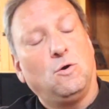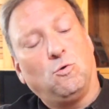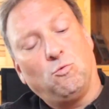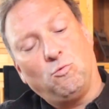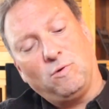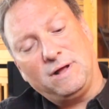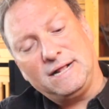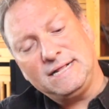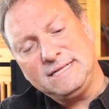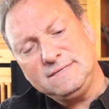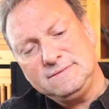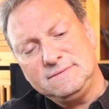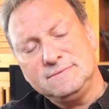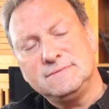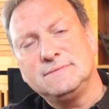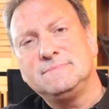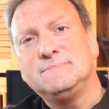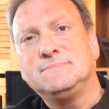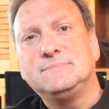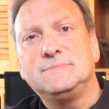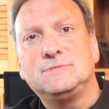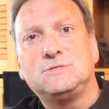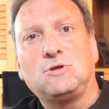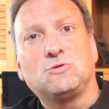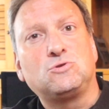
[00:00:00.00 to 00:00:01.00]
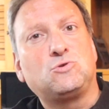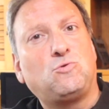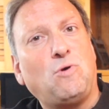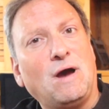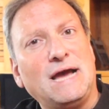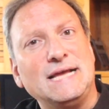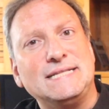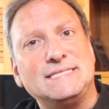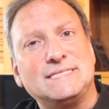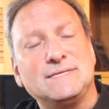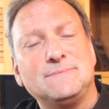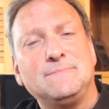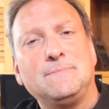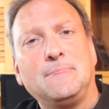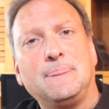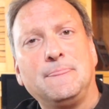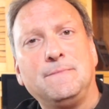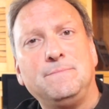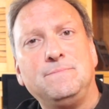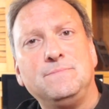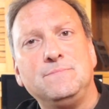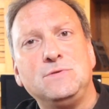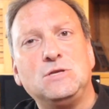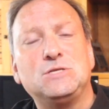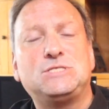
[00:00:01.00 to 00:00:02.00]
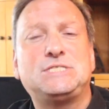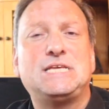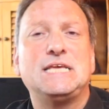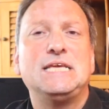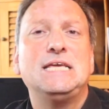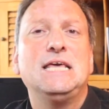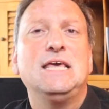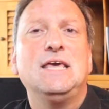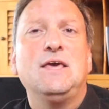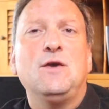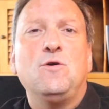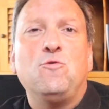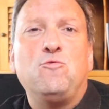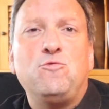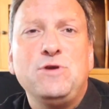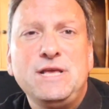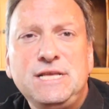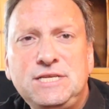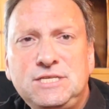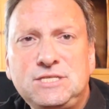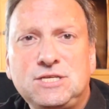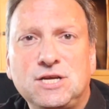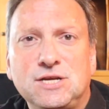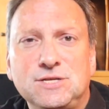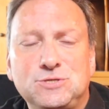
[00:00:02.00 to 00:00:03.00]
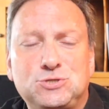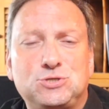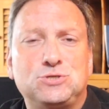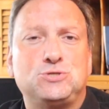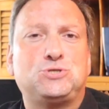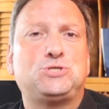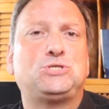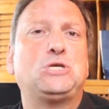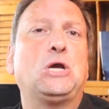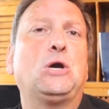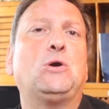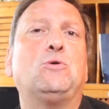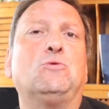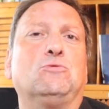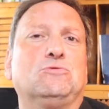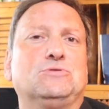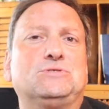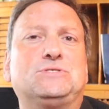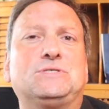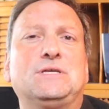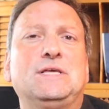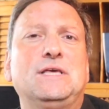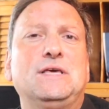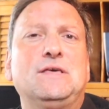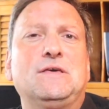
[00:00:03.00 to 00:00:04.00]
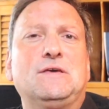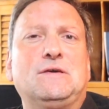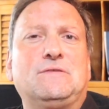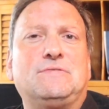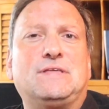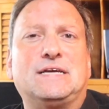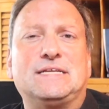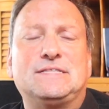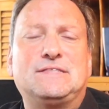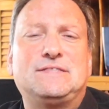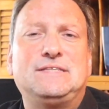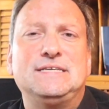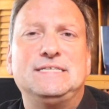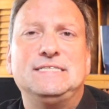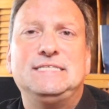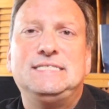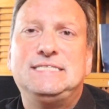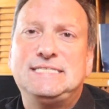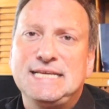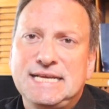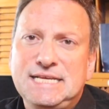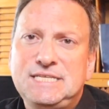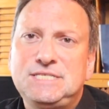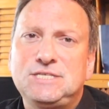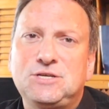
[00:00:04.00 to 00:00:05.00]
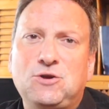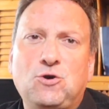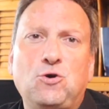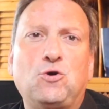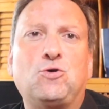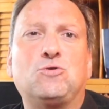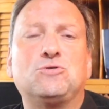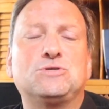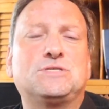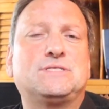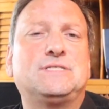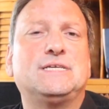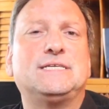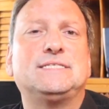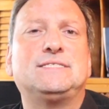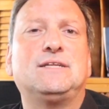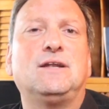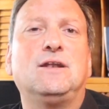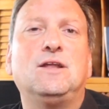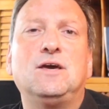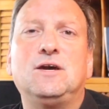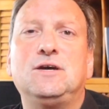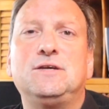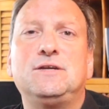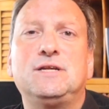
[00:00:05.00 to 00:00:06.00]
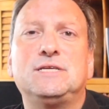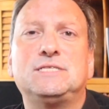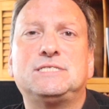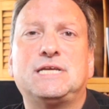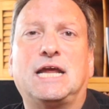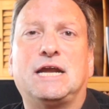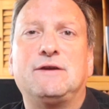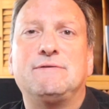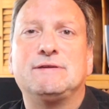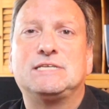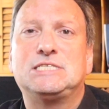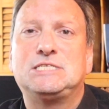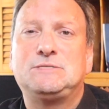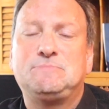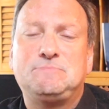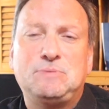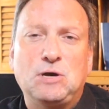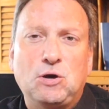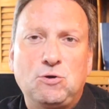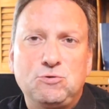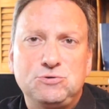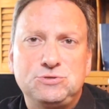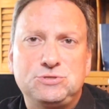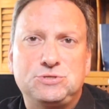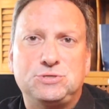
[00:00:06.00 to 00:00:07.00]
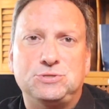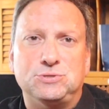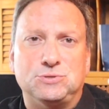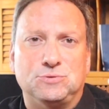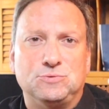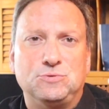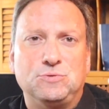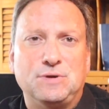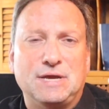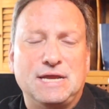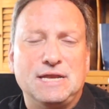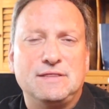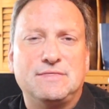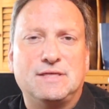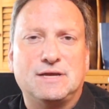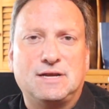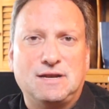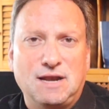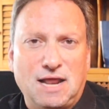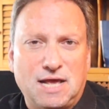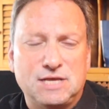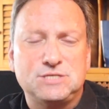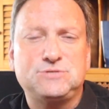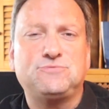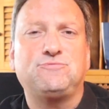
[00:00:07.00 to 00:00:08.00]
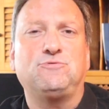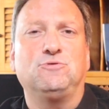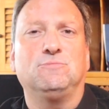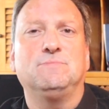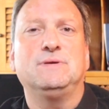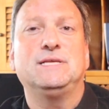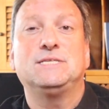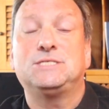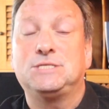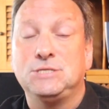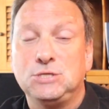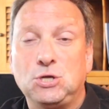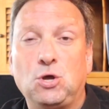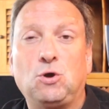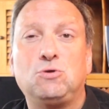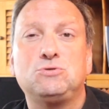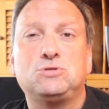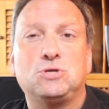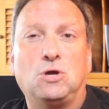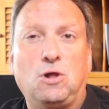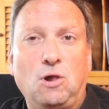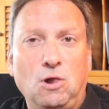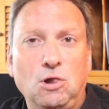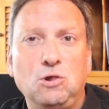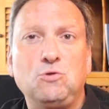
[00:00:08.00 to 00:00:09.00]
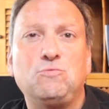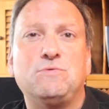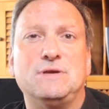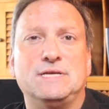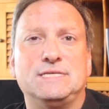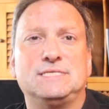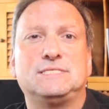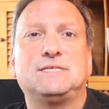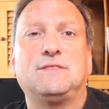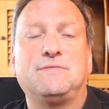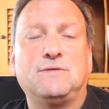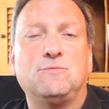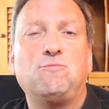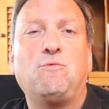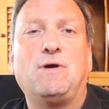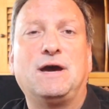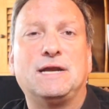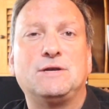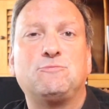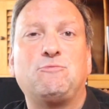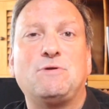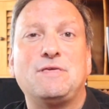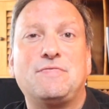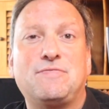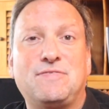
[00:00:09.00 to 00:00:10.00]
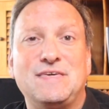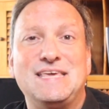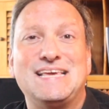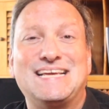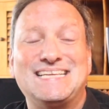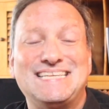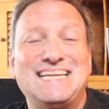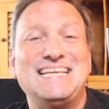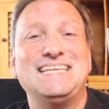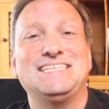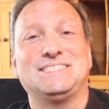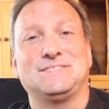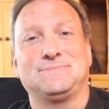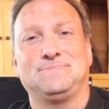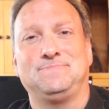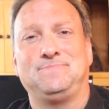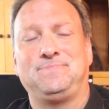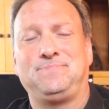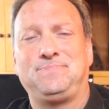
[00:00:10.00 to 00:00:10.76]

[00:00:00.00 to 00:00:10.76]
Well, not quite. You see, research shows that the discourse that learners are exposed to in the classroom is not always the one we think it is.